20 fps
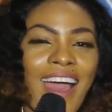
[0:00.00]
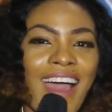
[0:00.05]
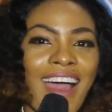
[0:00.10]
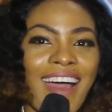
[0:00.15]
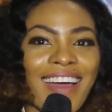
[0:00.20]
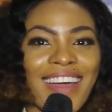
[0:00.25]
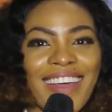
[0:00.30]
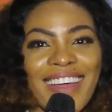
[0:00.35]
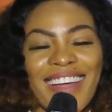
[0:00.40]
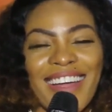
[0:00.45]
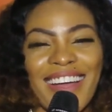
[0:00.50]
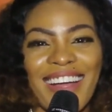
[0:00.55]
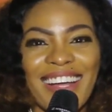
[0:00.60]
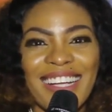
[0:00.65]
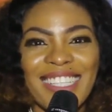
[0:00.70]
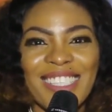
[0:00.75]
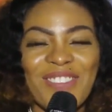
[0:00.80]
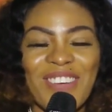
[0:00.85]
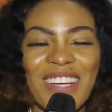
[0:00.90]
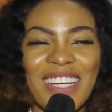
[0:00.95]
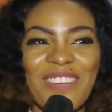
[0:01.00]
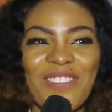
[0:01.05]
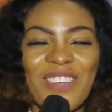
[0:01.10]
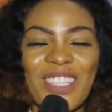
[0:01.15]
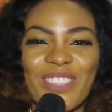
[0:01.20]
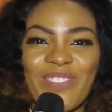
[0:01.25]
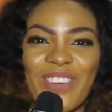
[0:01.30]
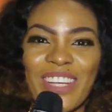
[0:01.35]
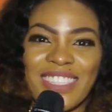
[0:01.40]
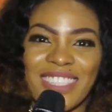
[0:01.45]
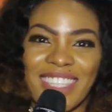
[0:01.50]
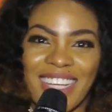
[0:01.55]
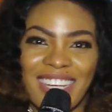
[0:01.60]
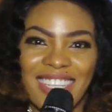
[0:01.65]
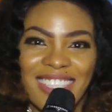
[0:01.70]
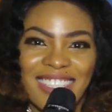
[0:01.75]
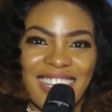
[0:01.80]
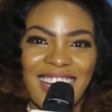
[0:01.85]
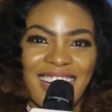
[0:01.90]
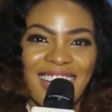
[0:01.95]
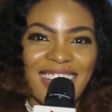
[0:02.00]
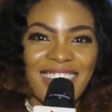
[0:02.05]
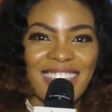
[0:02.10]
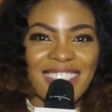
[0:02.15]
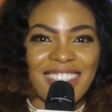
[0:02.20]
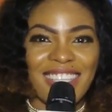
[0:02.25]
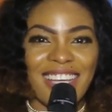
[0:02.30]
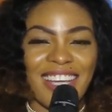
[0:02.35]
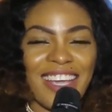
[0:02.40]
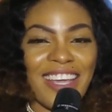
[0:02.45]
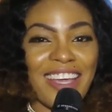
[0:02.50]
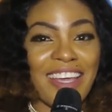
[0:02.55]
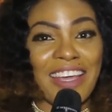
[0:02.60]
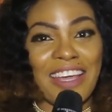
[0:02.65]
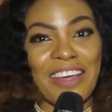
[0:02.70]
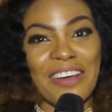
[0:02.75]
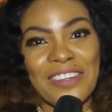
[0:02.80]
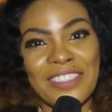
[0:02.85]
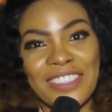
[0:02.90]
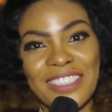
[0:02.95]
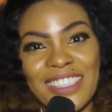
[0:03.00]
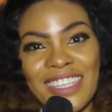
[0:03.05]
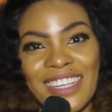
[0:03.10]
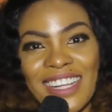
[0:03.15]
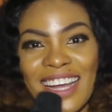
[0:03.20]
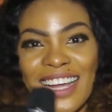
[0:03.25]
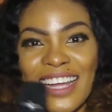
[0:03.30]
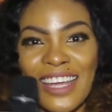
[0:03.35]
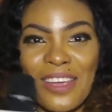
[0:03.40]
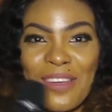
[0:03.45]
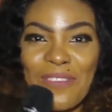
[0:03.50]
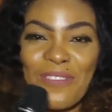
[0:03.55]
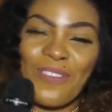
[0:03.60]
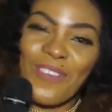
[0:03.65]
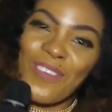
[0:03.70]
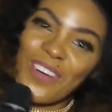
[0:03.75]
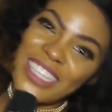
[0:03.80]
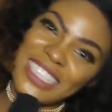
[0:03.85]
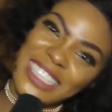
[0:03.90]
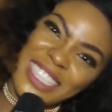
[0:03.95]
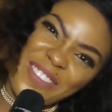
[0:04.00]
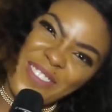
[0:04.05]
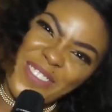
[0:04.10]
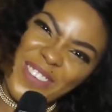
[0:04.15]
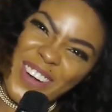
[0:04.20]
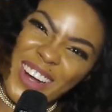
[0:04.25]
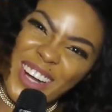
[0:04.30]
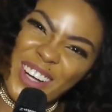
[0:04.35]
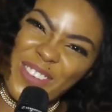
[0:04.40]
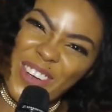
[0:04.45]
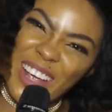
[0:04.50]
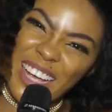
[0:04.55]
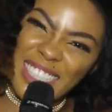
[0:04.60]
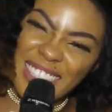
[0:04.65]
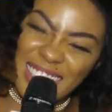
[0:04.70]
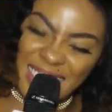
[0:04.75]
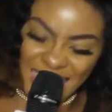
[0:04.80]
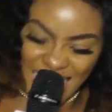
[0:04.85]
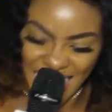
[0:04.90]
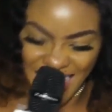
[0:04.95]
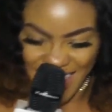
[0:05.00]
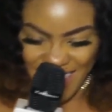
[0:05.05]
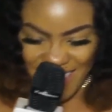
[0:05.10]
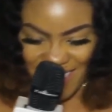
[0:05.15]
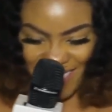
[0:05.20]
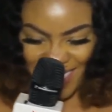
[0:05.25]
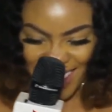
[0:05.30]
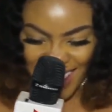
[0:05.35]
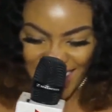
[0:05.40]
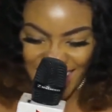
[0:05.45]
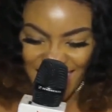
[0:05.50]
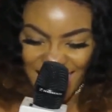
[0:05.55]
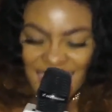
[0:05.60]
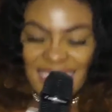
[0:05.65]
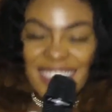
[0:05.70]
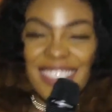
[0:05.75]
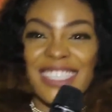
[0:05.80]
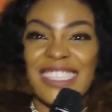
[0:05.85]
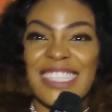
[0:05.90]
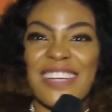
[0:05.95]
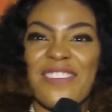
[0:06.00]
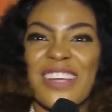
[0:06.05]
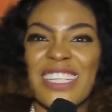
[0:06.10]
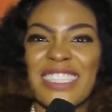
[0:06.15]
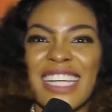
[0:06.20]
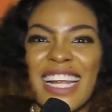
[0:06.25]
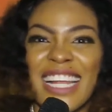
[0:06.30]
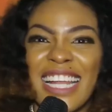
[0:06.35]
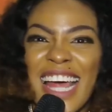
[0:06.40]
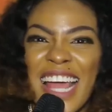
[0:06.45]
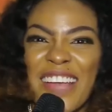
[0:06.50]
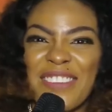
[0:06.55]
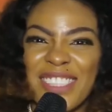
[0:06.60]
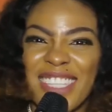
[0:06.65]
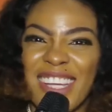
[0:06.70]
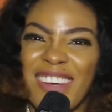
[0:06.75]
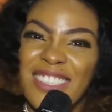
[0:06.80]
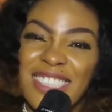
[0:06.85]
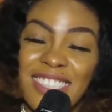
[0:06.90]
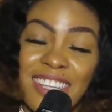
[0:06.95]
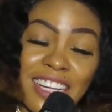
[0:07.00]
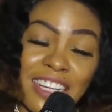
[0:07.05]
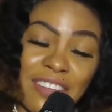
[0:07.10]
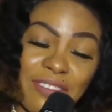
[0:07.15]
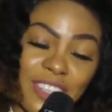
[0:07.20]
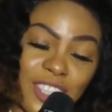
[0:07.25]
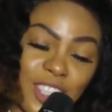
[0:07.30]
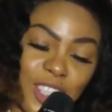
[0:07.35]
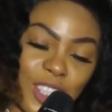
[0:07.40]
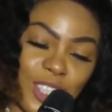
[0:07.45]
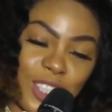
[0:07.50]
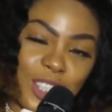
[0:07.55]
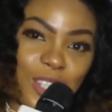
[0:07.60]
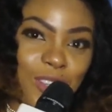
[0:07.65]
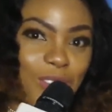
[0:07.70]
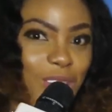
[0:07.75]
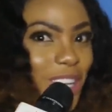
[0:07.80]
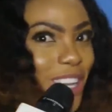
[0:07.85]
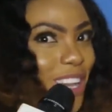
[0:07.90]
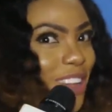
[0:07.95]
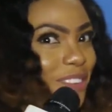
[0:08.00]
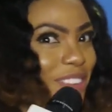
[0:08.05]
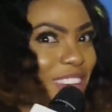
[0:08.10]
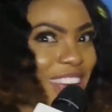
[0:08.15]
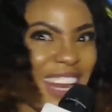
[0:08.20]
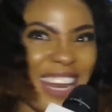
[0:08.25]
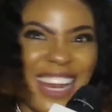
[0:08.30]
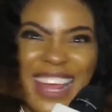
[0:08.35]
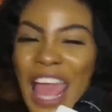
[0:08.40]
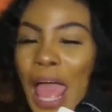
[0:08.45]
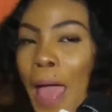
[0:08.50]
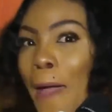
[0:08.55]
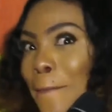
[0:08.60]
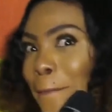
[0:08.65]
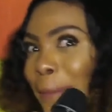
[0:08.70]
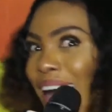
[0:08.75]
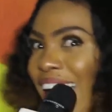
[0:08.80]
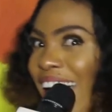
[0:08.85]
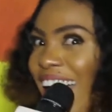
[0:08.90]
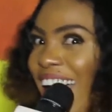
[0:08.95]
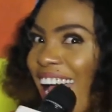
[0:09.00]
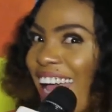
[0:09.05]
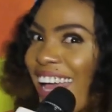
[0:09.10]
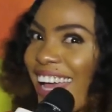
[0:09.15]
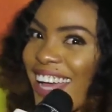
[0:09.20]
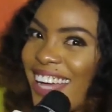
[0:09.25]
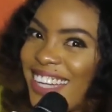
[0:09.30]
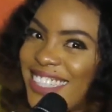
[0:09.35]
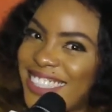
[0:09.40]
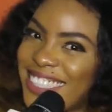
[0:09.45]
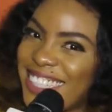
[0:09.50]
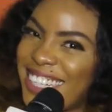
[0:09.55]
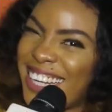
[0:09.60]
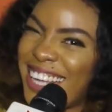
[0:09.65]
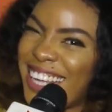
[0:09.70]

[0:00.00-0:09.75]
Hi guys, my name is Paschaline Alex, aka Cordelia. Keep watching Broadway TV, entertainment and lifestyle television. You'll love it. Bye, catch you